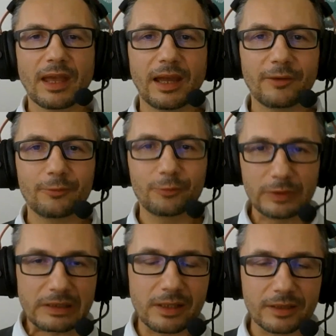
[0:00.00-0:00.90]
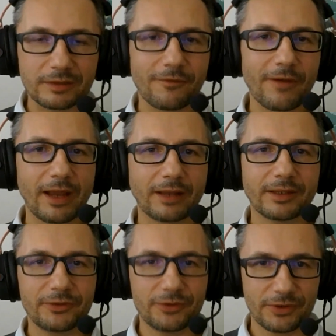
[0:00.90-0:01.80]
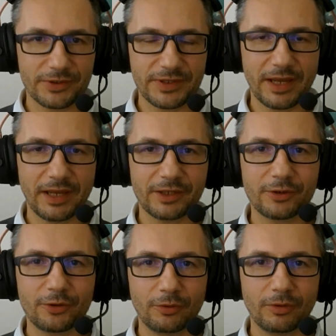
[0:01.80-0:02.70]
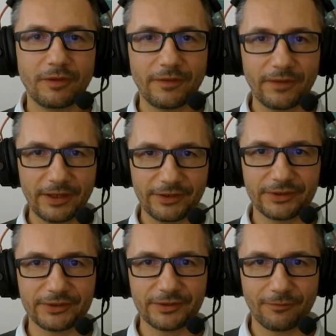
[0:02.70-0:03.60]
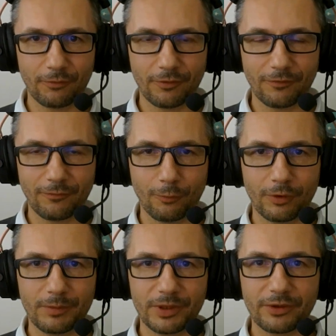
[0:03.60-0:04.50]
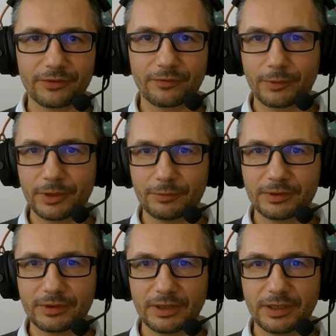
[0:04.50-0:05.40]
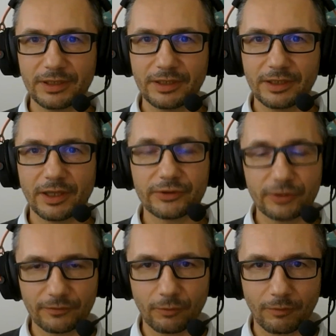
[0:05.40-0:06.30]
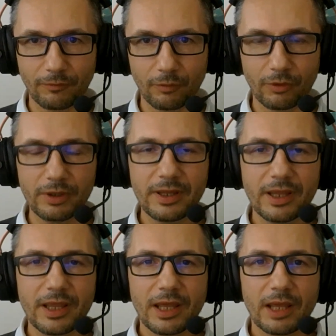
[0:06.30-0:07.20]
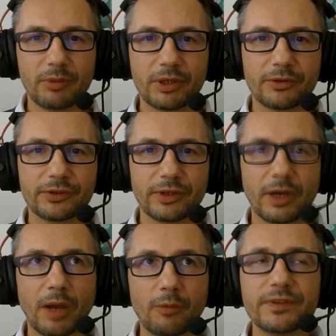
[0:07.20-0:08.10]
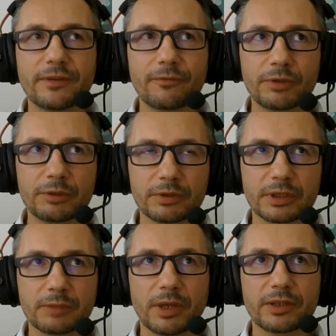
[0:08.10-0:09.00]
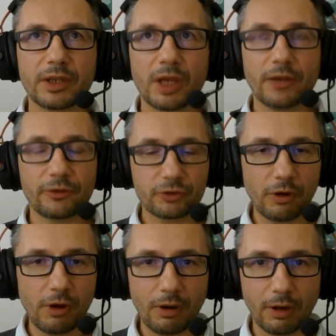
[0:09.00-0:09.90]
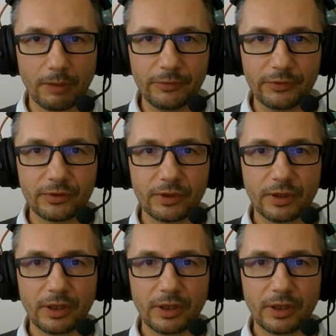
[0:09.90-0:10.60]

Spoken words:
I really like the fact that you're saying Google thinks it's a 404, because frequently, a soft 404, and because I wouldn't say frequently, but at times,